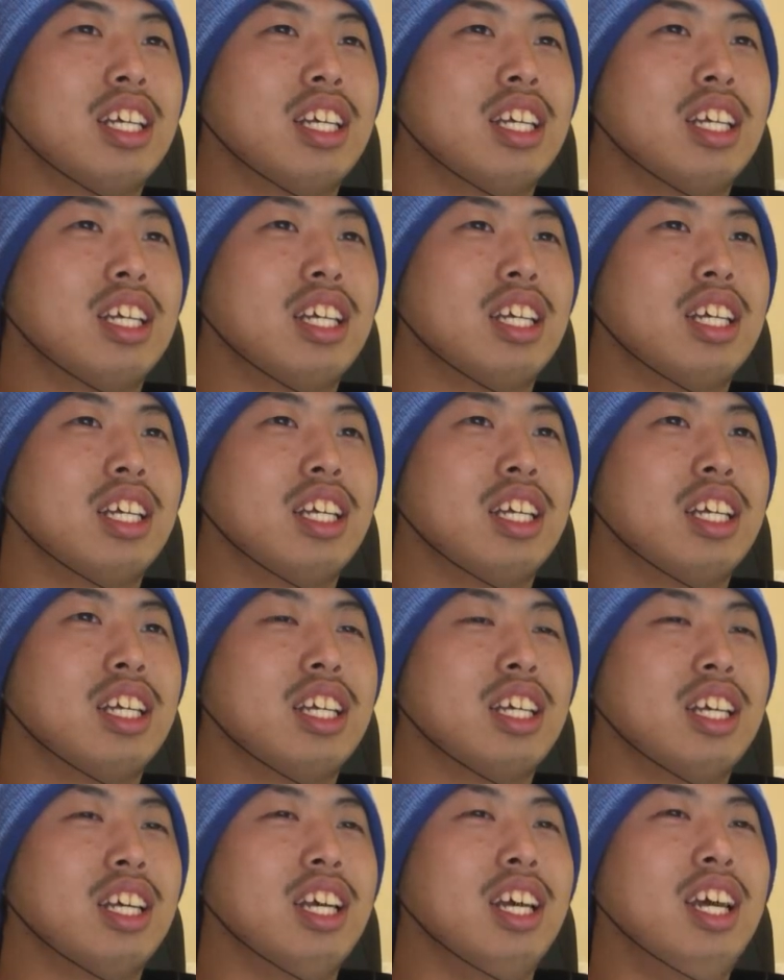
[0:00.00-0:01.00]
Just, just,
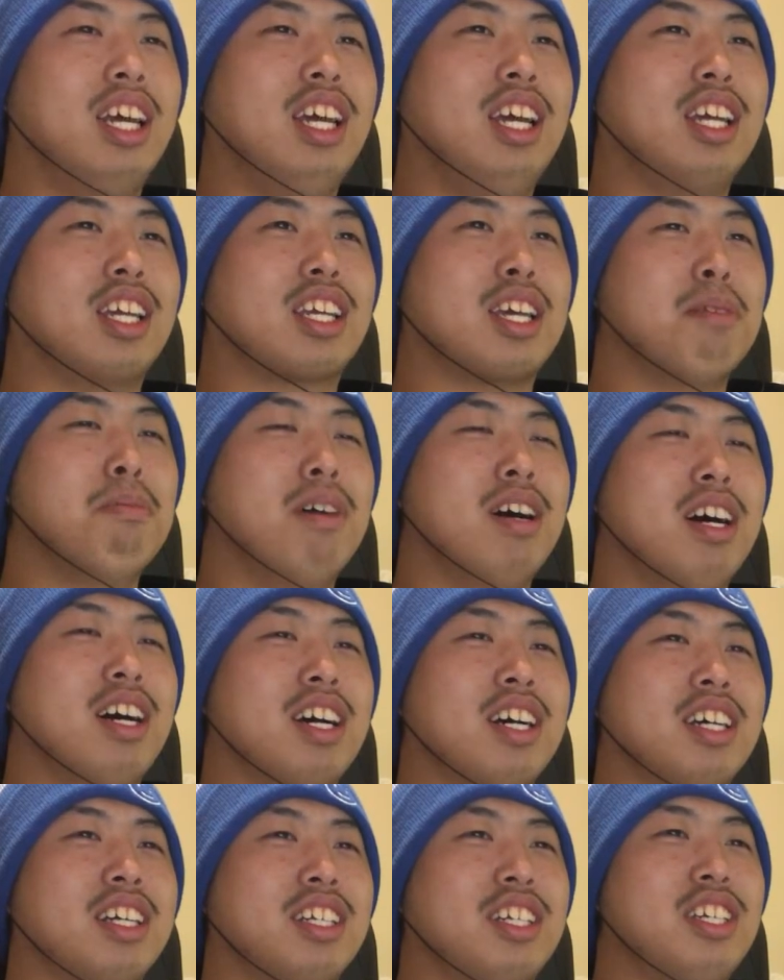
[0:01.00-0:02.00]
hey, come
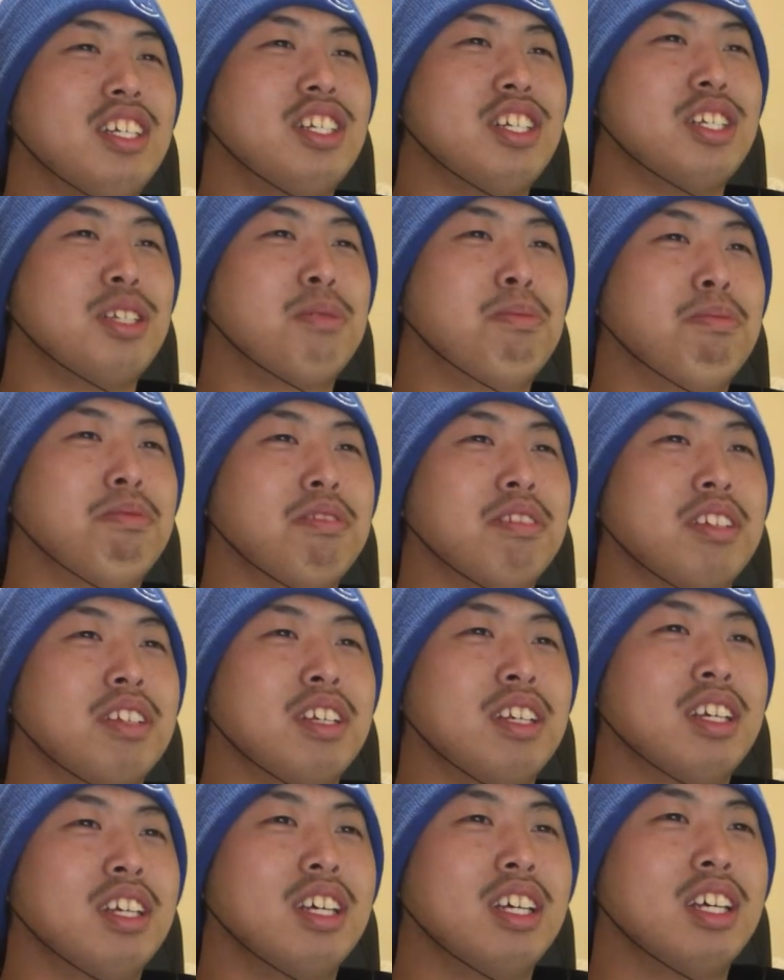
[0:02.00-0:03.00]
on! You just. I
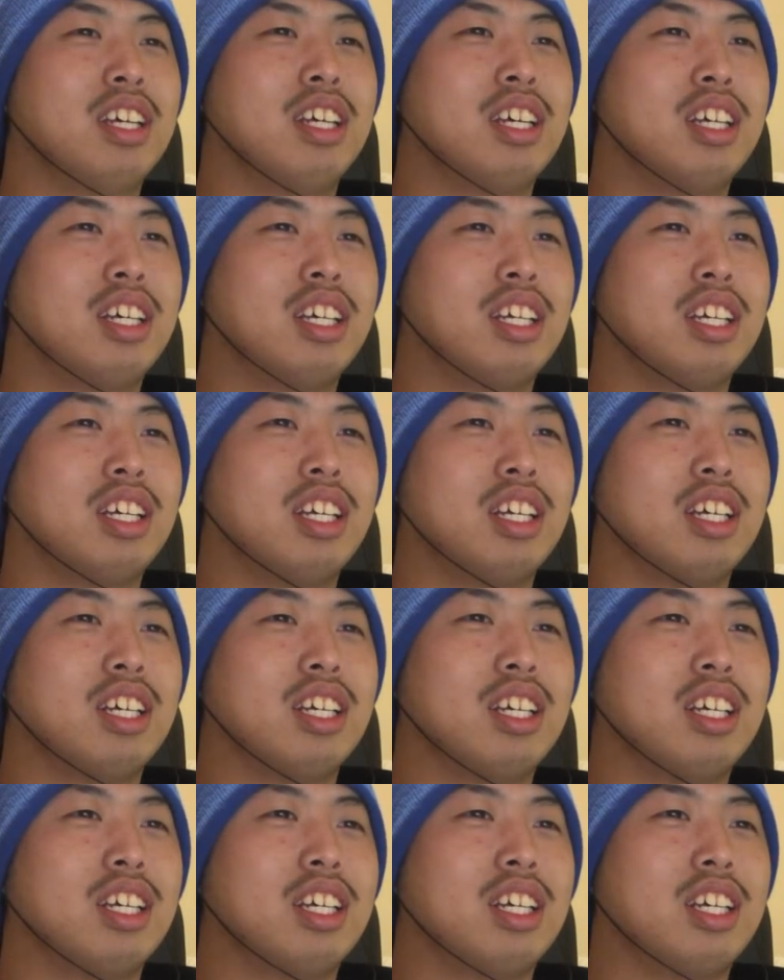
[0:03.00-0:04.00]
just one piece.
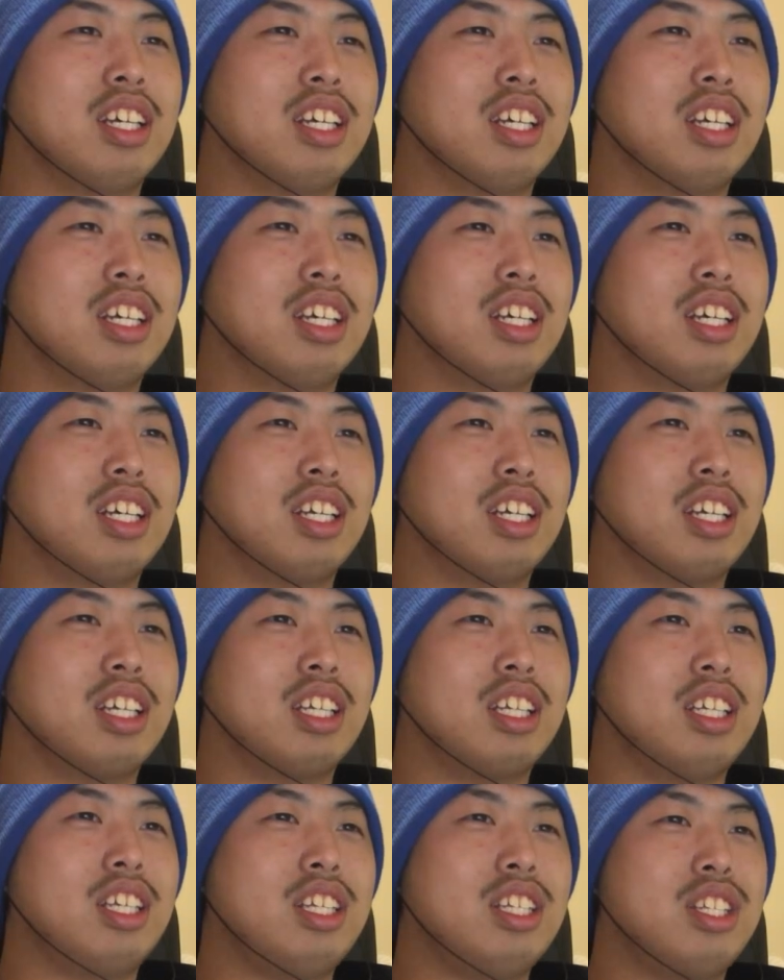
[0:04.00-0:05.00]
No,
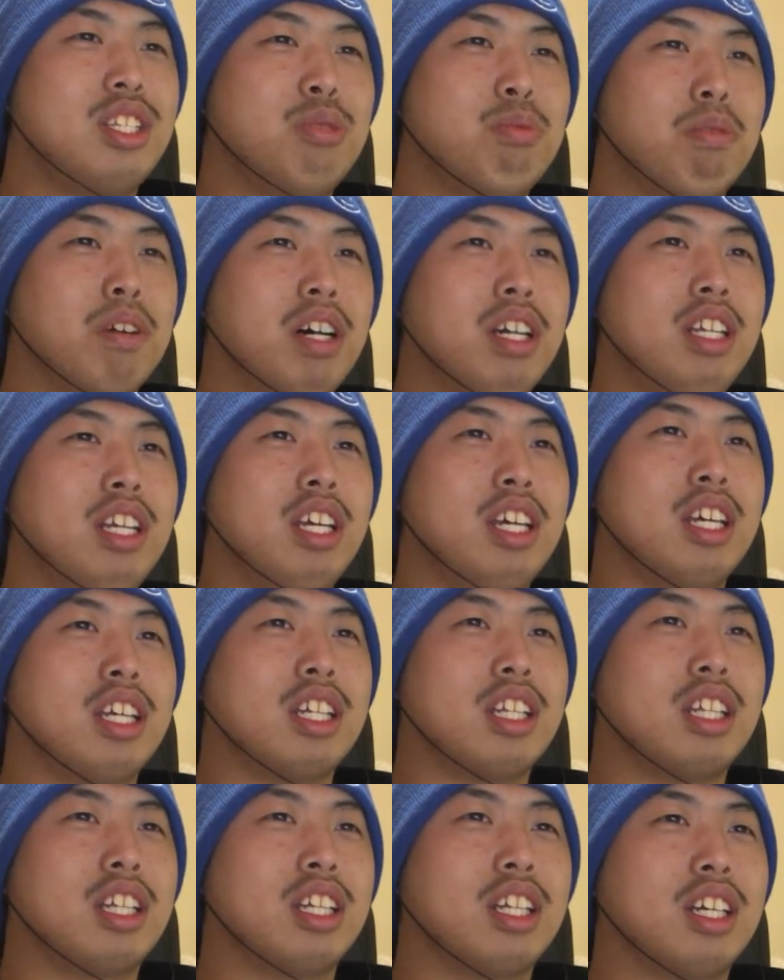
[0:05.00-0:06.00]
mine. You just won
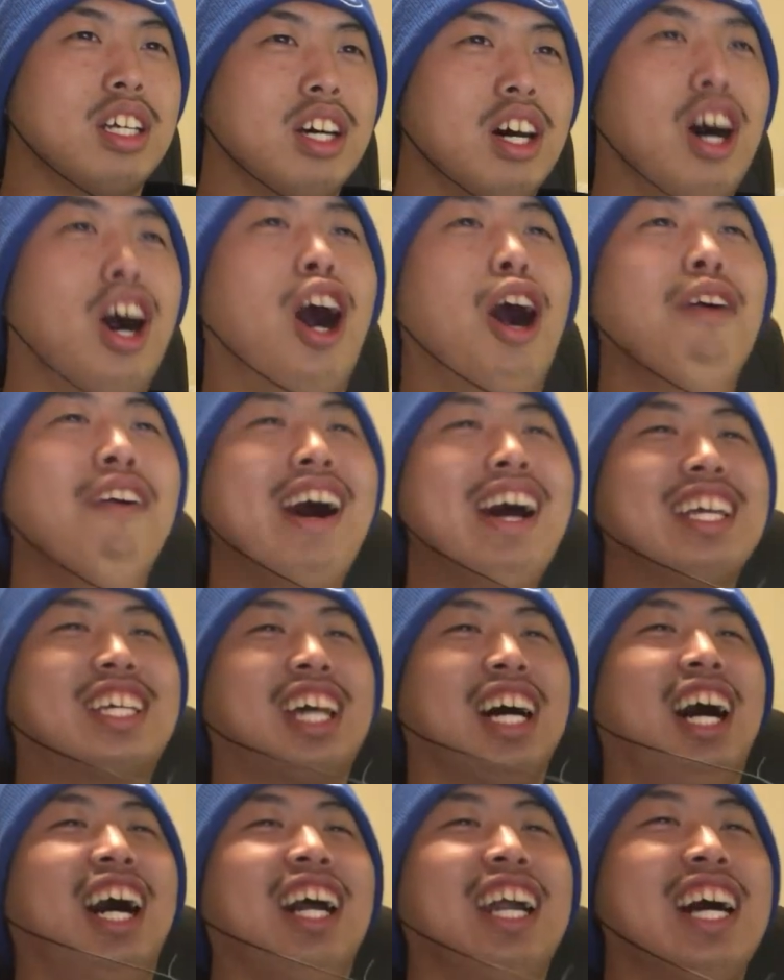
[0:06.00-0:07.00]
it. Oh my
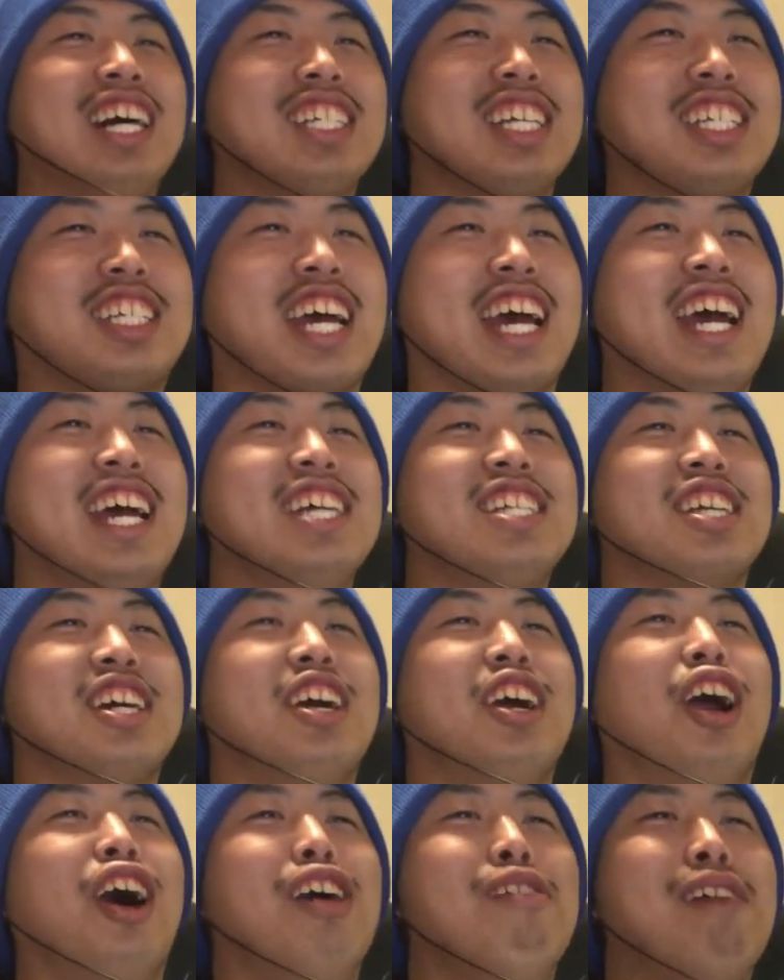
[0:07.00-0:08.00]
God! That's a
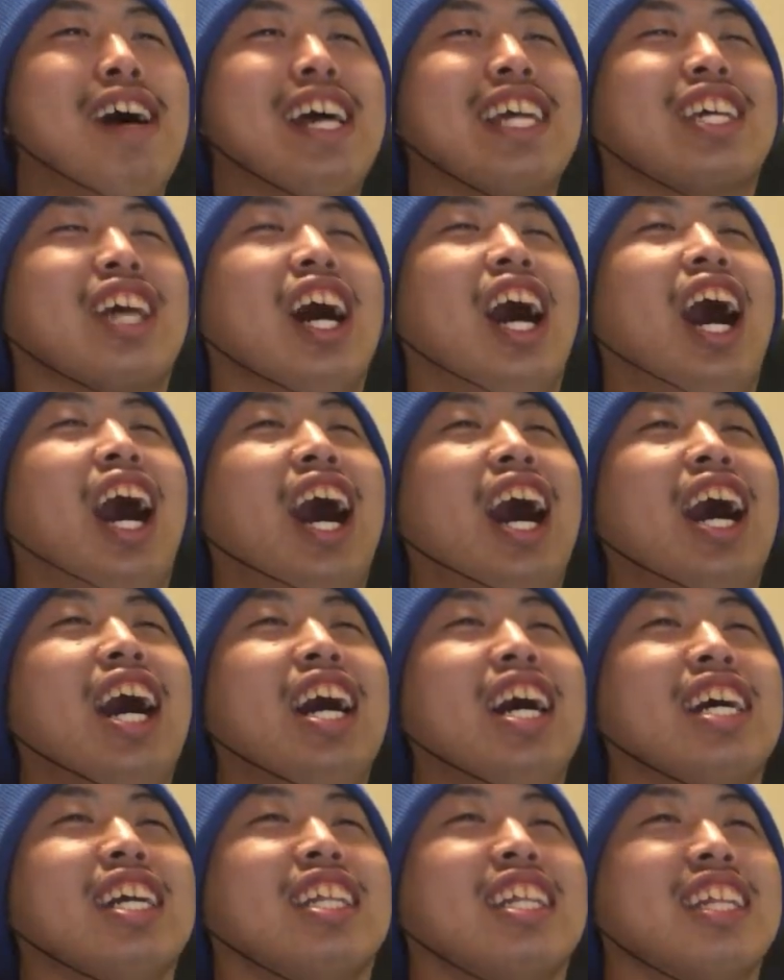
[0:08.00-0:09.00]
taser! Oh my
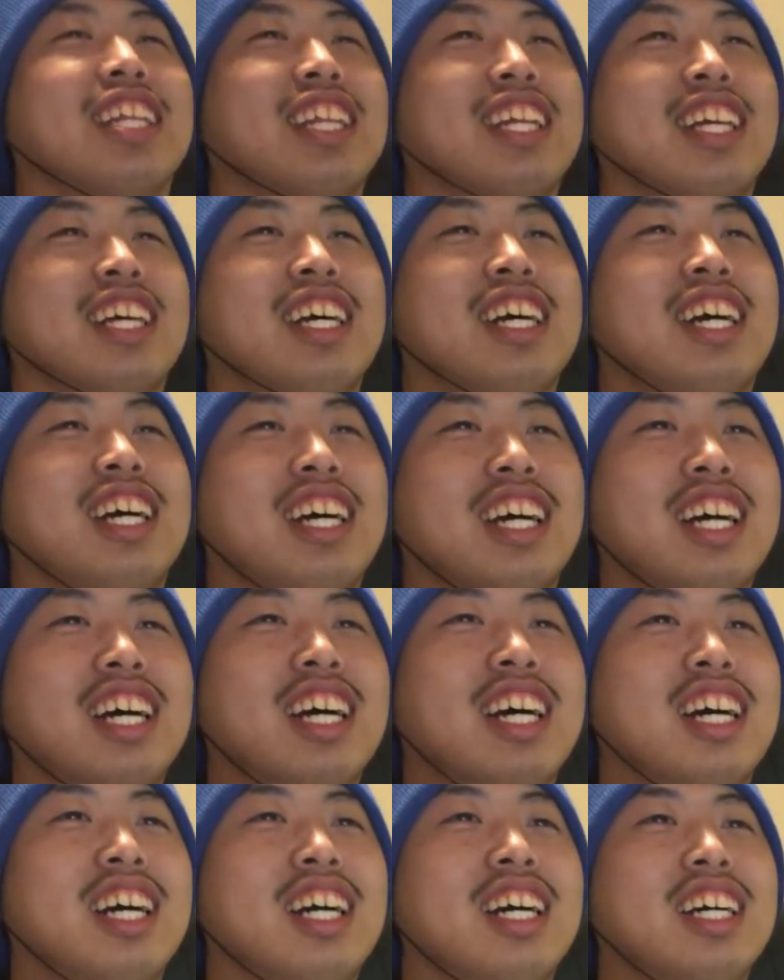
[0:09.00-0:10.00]
God! Who
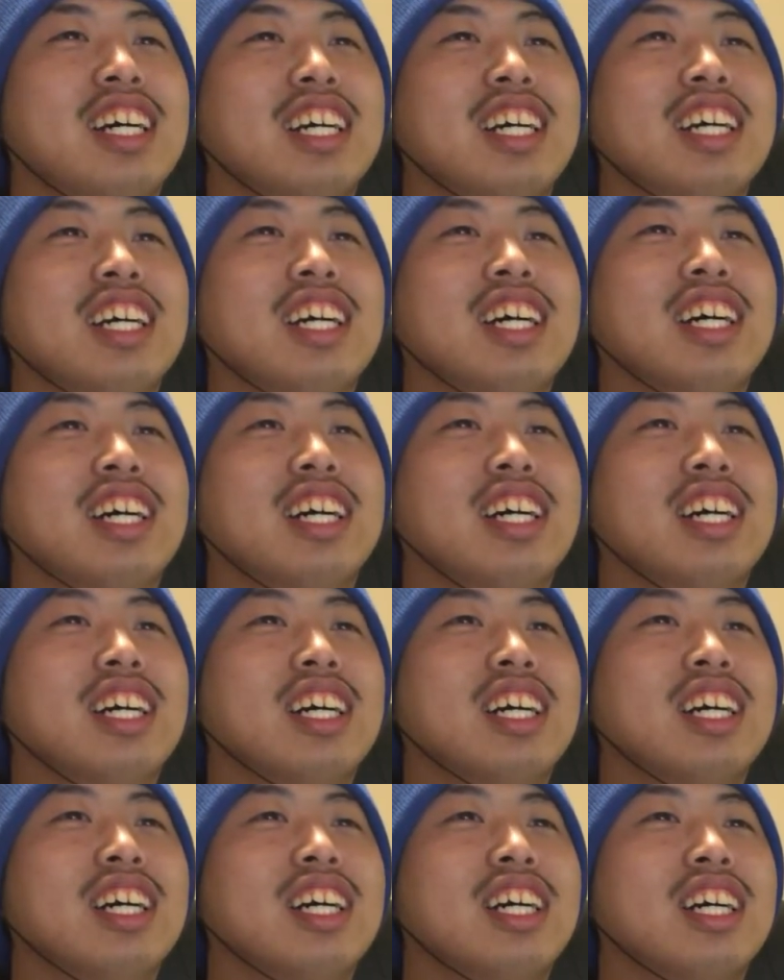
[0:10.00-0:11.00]
is it?
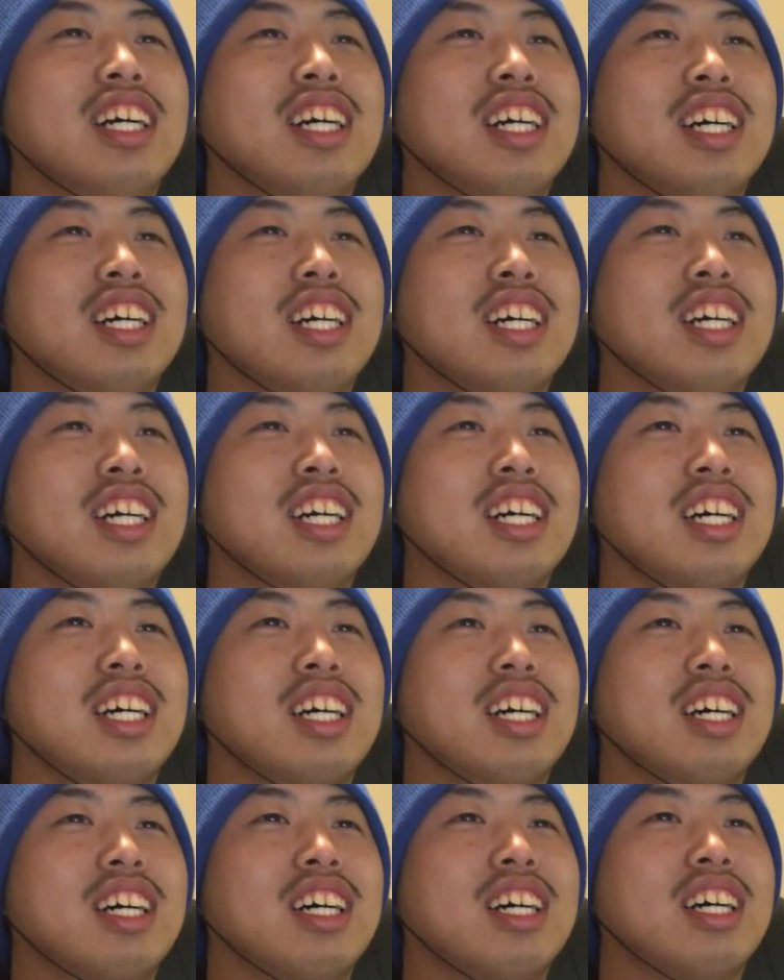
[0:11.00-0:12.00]
Yours. Then go
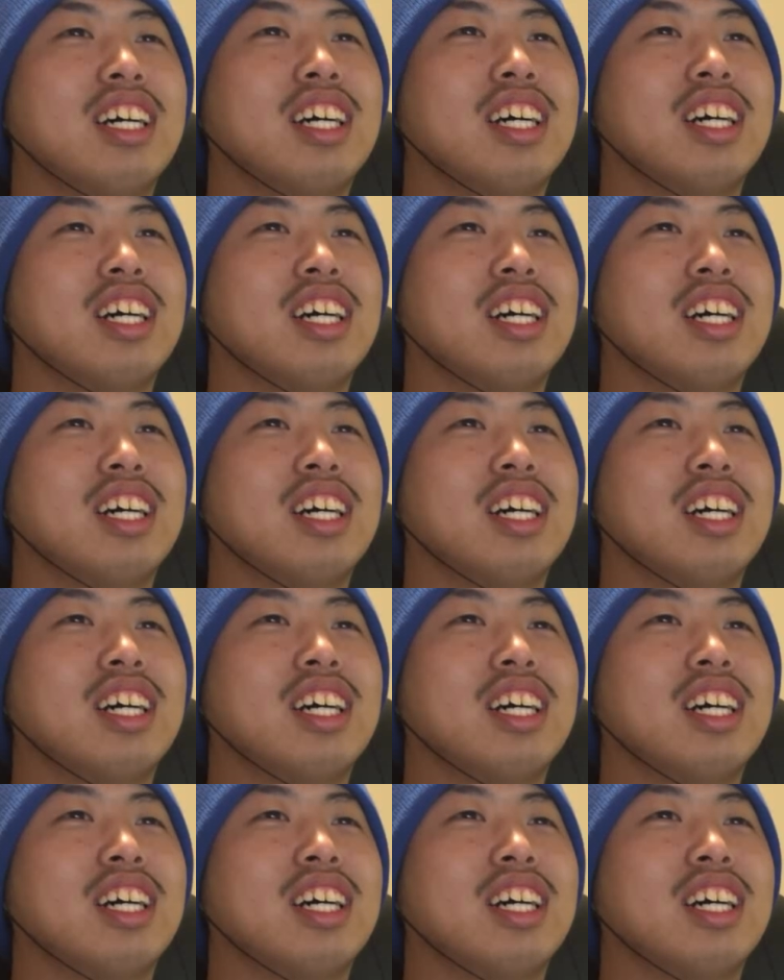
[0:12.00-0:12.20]
home.